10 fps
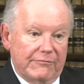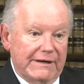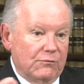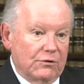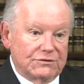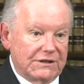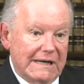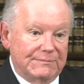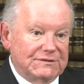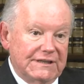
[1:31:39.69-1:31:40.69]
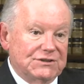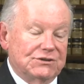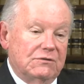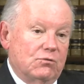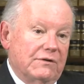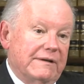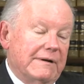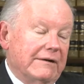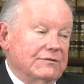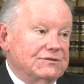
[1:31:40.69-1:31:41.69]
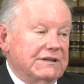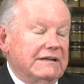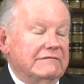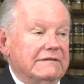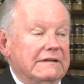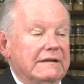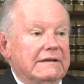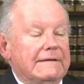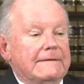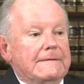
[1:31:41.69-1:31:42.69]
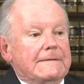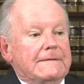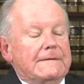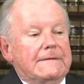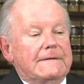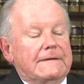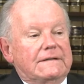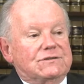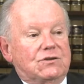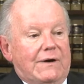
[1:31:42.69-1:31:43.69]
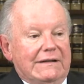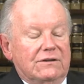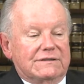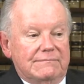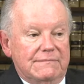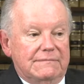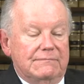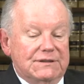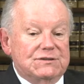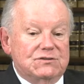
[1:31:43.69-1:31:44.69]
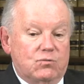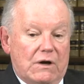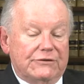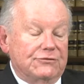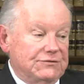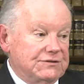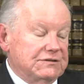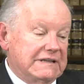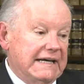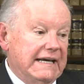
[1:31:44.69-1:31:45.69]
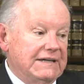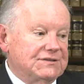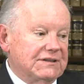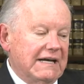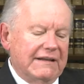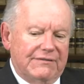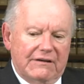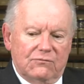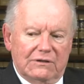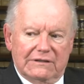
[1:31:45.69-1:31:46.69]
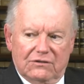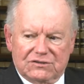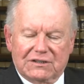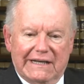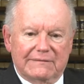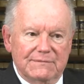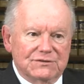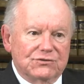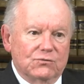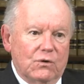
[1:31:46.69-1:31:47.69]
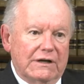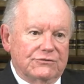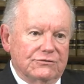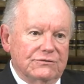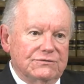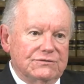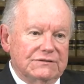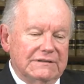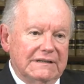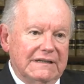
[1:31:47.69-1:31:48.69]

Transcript: from any workers' compensation award they might receive. So I looked at Mrs. Watrous' case and I thought, well, it looks like Mr. Watrous